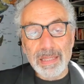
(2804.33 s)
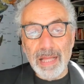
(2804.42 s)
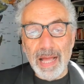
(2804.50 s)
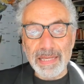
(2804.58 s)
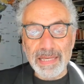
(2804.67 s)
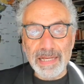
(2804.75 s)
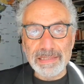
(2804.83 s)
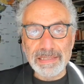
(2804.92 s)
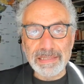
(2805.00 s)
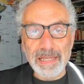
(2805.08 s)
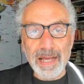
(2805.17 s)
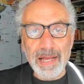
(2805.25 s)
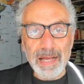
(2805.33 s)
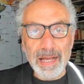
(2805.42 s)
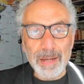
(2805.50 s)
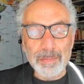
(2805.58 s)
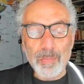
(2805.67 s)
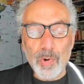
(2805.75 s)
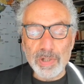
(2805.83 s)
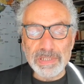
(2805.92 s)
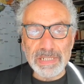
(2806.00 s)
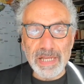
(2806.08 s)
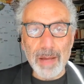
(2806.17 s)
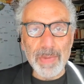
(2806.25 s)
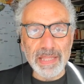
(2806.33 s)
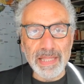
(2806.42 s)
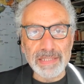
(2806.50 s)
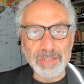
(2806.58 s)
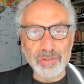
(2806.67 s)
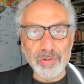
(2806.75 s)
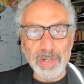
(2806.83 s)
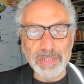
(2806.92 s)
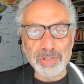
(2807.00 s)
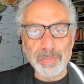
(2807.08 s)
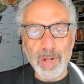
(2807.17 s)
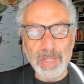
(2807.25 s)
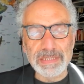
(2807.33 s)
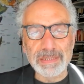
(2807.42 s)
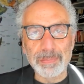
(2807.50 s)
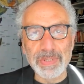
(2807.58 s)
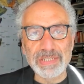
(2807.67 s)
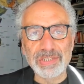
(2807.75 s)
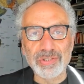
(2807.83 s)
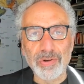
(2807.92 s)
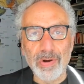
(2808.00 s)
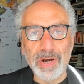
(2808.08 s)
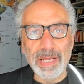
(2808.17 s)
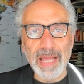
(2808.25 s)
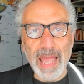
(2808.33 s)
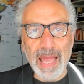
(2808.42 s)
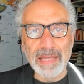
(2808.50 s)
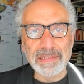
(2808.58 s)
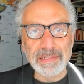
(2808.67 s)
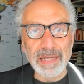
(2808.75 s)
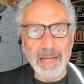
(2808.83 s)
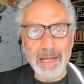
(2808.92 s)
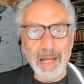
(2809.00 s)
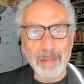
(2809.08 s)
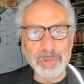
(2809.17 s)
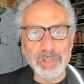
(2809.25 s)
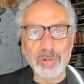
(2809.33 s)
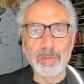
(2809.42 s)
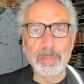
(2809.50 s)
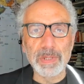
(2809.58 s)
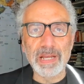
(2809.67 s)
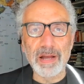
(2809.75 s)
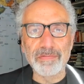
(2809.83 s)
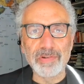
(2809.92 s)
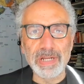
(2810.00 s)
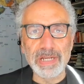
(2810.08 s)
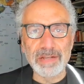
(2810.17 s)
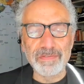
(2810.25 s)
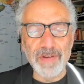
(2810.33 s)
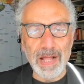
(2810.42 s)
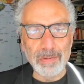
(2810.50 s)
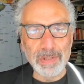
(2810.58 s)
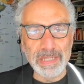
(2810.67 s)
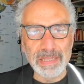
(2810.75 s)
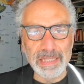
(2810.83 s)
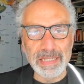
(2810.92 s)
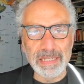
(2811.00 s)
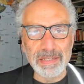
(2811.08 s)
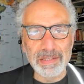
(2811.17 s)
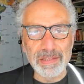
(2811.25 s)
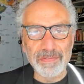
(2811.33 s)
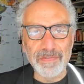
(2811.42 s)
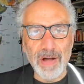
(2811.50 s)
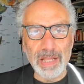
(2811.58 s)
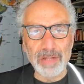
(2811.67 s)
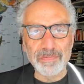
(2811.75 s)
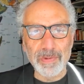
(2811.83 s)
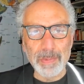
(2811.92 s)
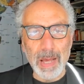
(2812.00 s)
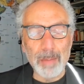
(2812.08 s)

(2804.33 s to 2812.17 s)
I guess more to come on that story, Jamal. It's a big story, and I'm sure we'll be covering and following the fallout from that.